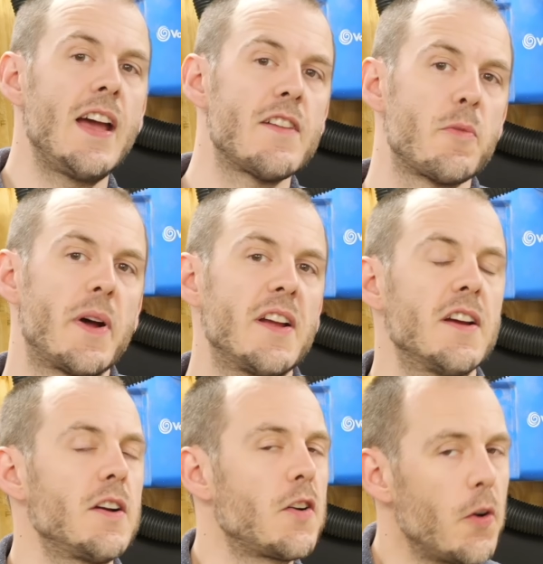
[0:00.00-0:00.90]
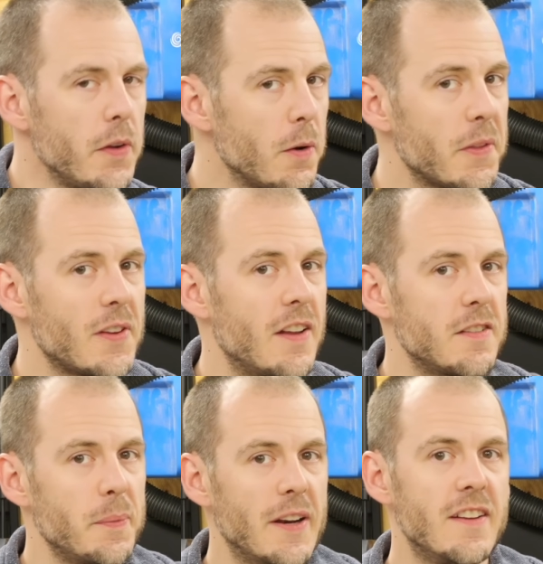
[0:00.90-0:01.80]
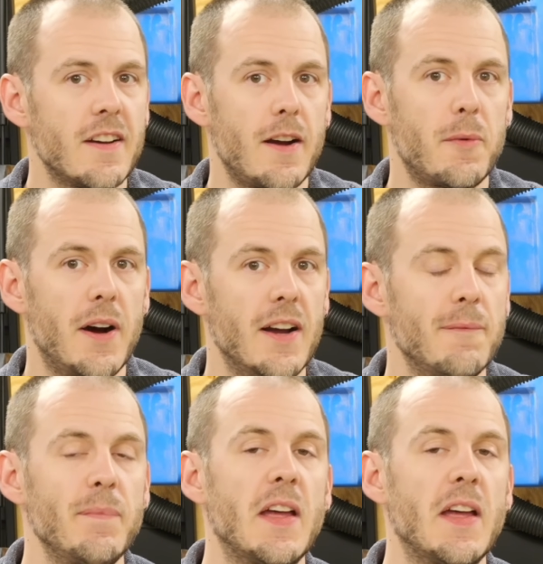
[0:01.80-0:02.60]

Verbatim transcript: Hey everybody, Cole here with Classic Mini DIY,